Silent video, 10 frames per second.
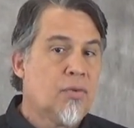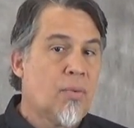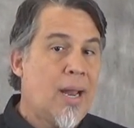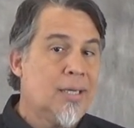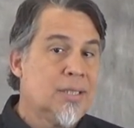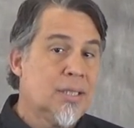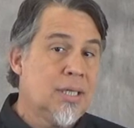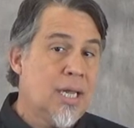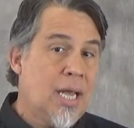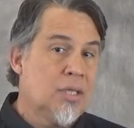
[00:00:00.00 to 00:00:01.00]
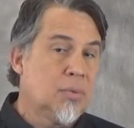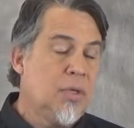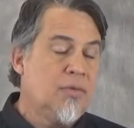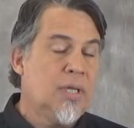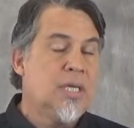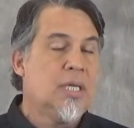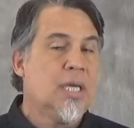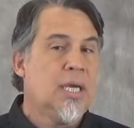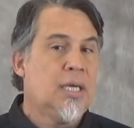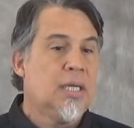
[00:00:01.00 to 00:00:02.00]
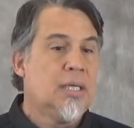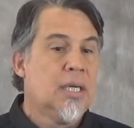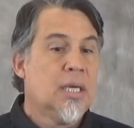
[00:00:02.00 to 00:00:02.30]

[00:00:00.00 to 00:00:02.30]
direction, as we've indicated,